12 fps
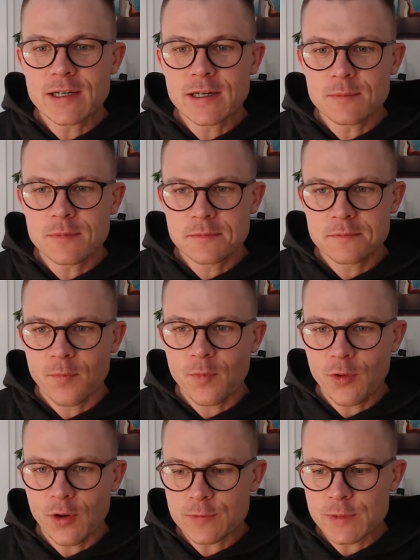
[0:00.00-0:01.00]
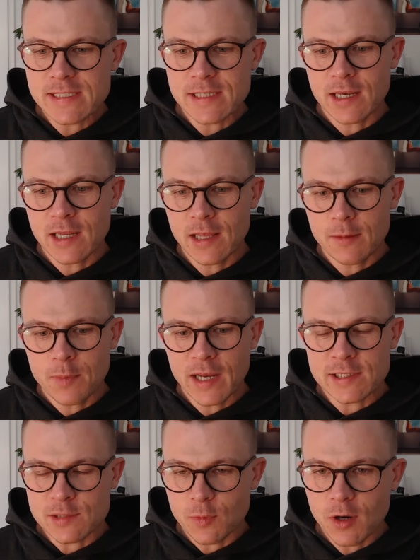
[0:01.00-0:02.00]
them, not risk any
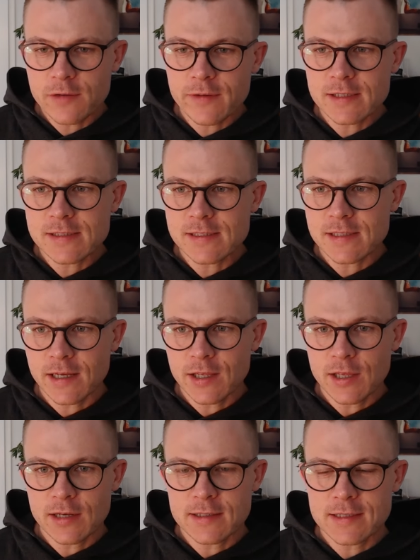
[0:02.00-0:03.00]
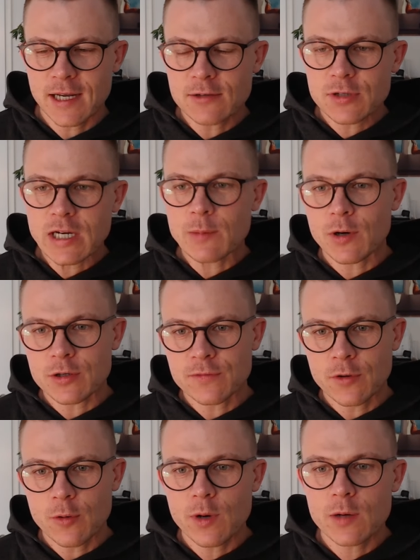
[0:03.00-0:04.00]
black swan events. They tend to come out of
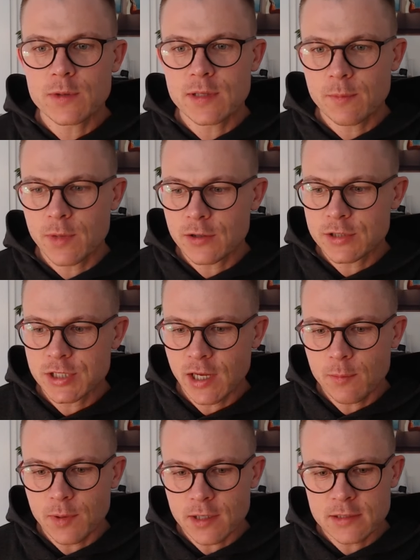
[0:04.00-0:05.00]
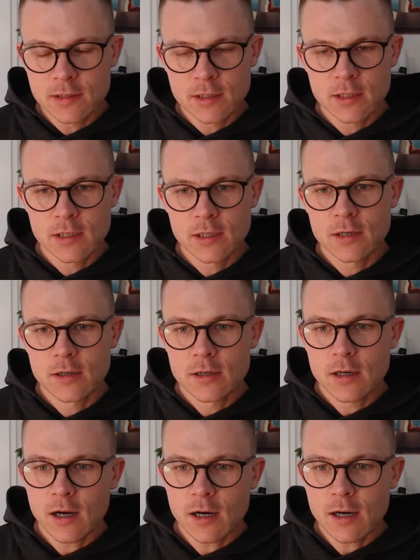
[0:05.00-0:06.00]
nowhere with the BOJ, but
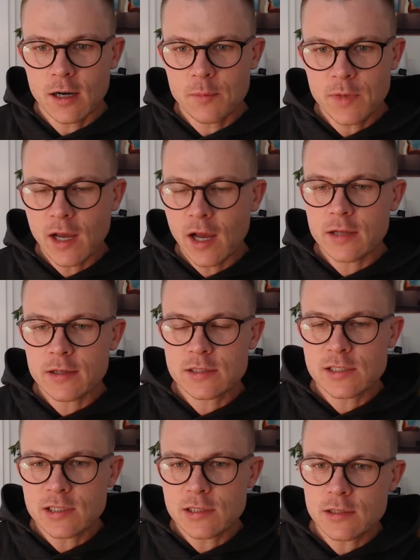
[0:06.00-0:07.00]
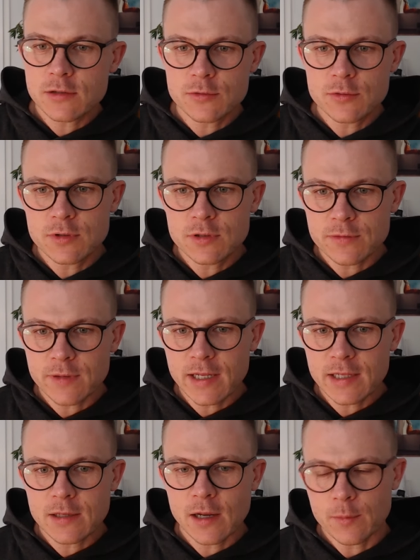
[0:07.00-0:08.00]
I still do
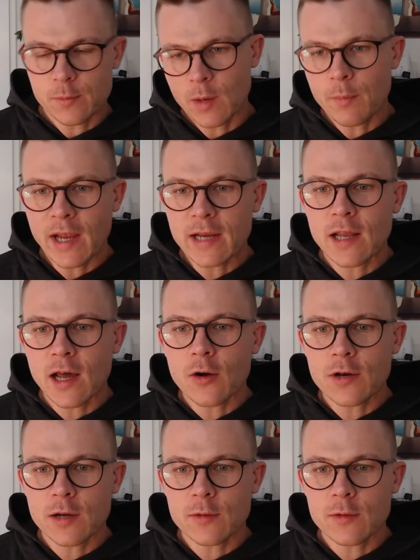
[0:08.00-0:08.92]
trade. I'm back now.